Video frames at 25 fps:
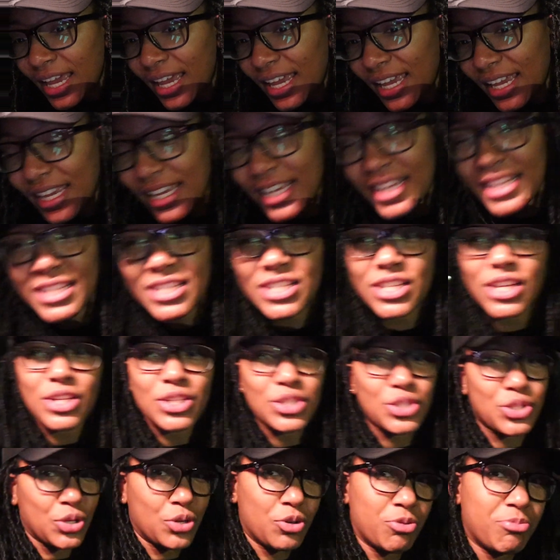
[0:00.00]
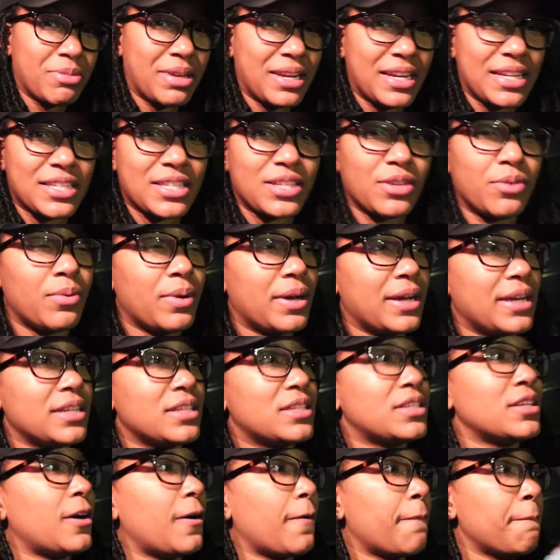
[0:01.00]
is two minutes away.
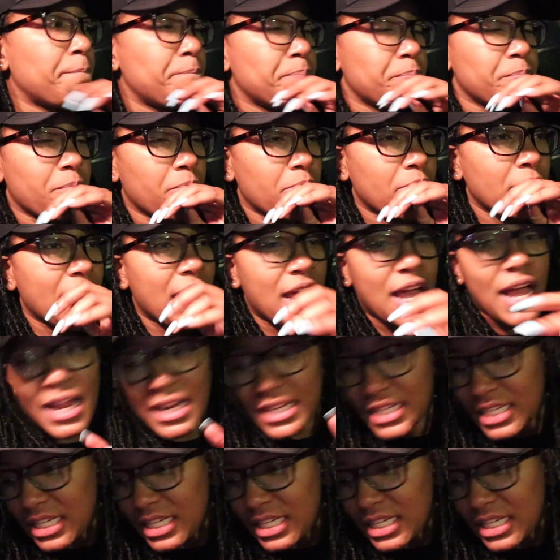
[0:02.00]
So I